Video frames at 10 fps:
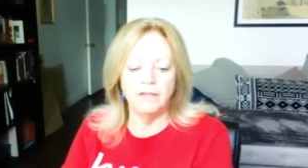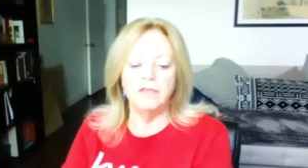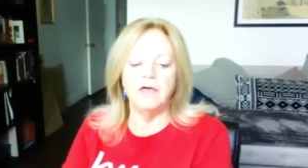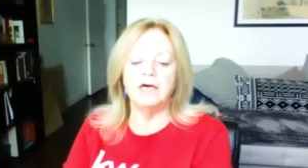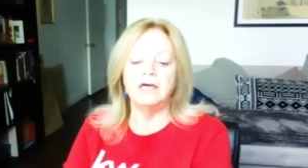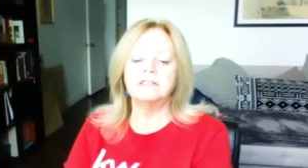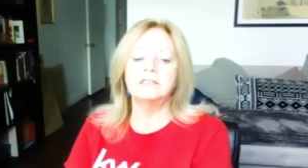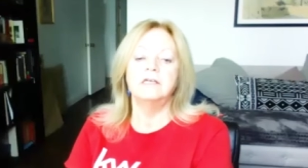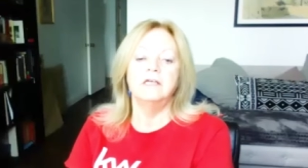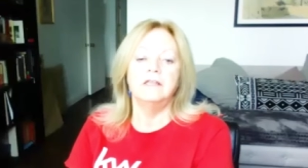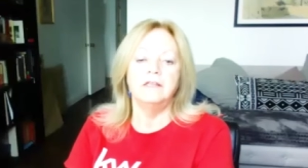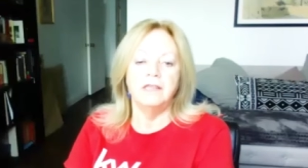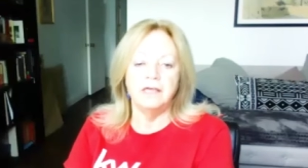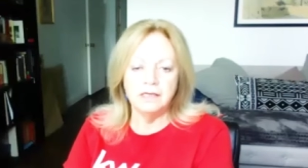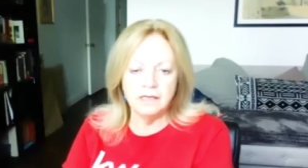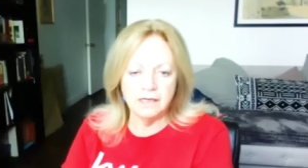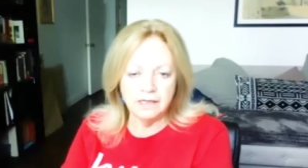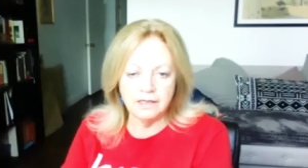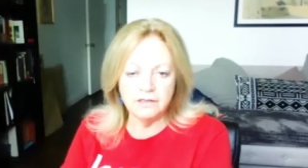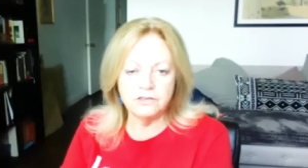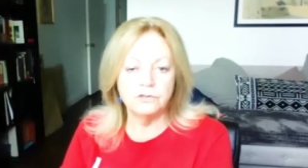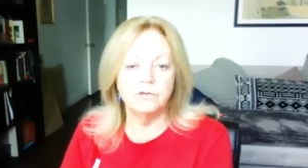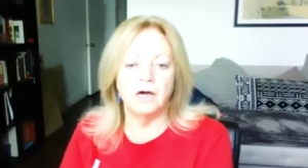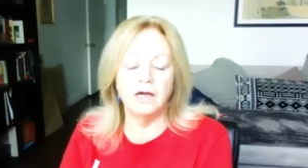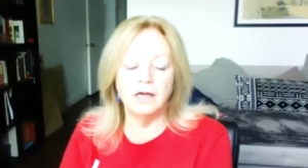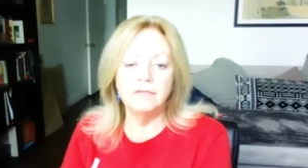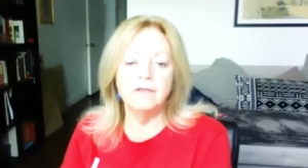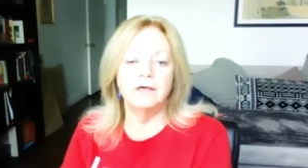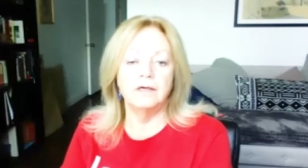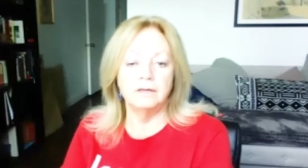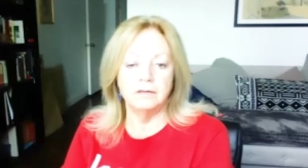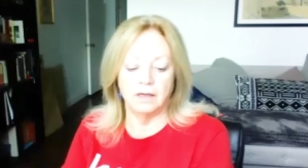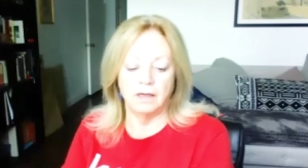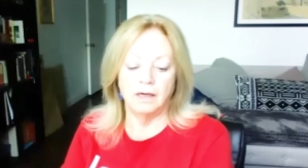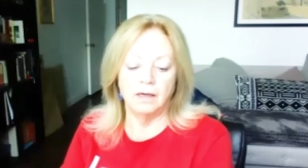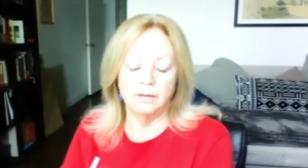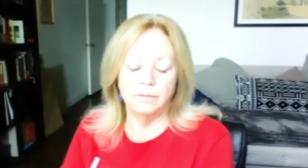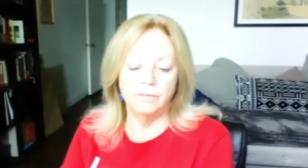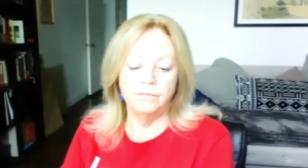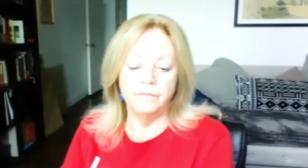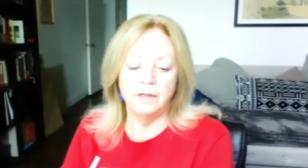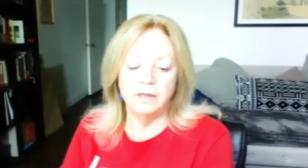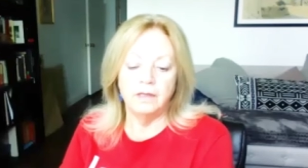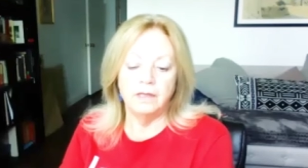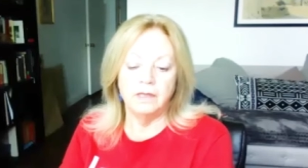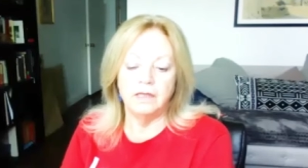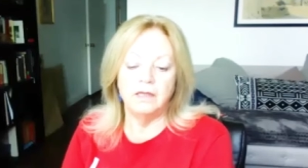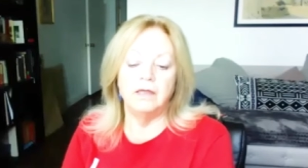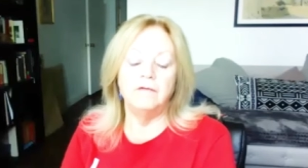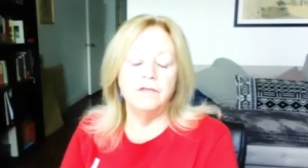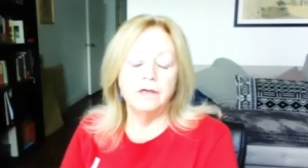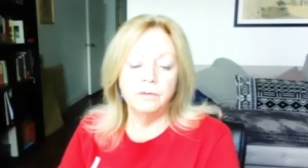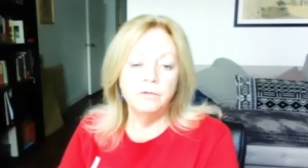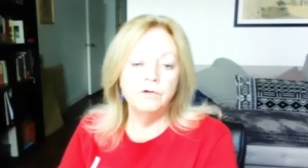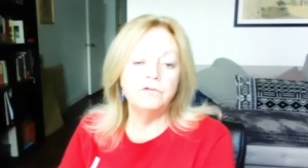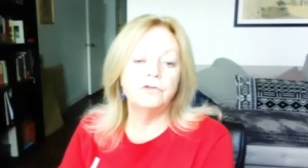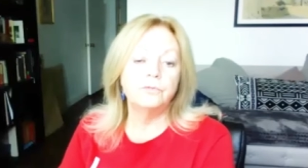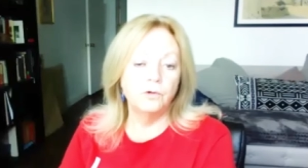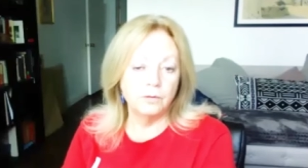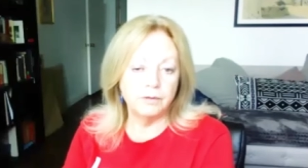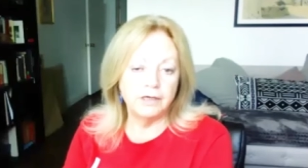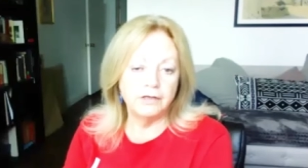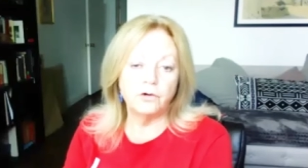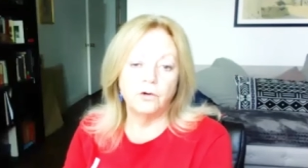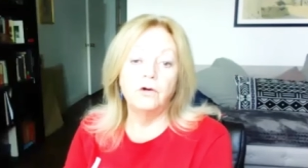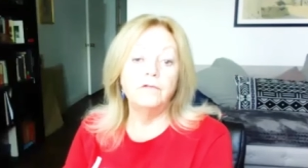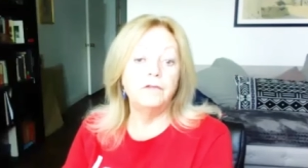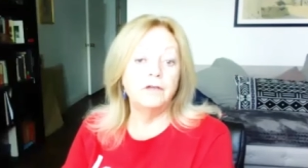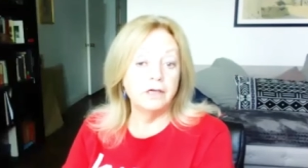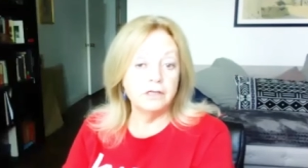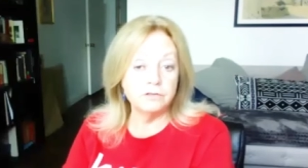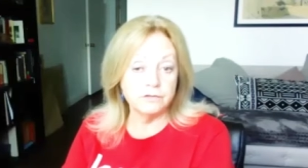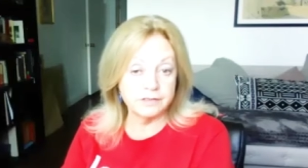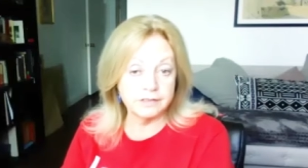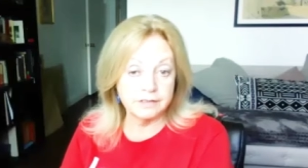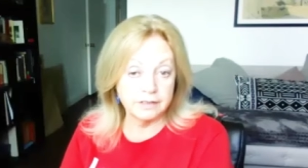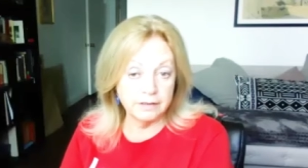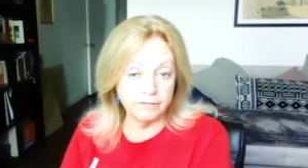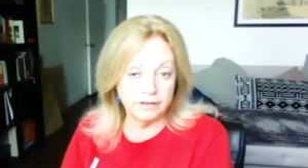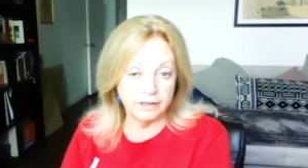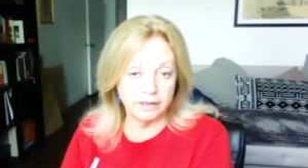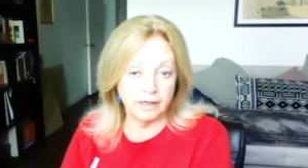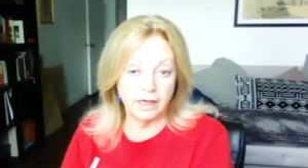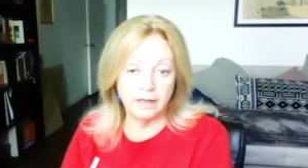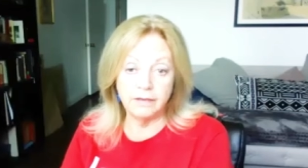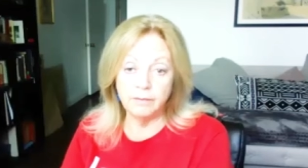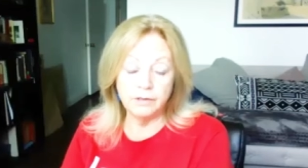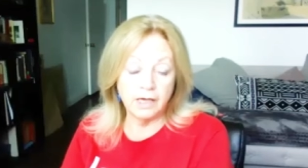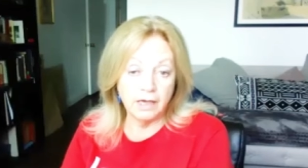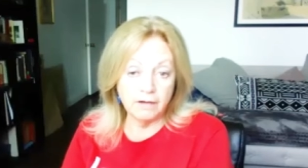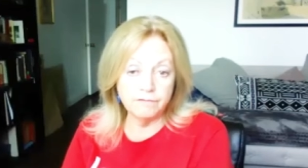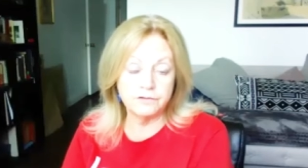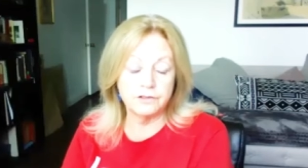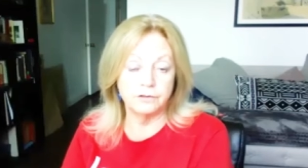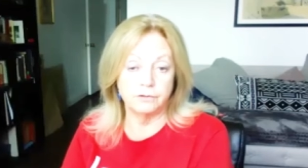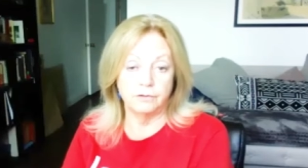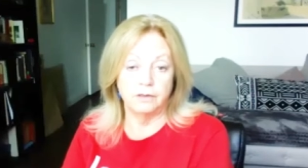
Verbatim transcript: that they need to either, um, if they're going to move to a smaller place or if they're going to assisted living, they would have to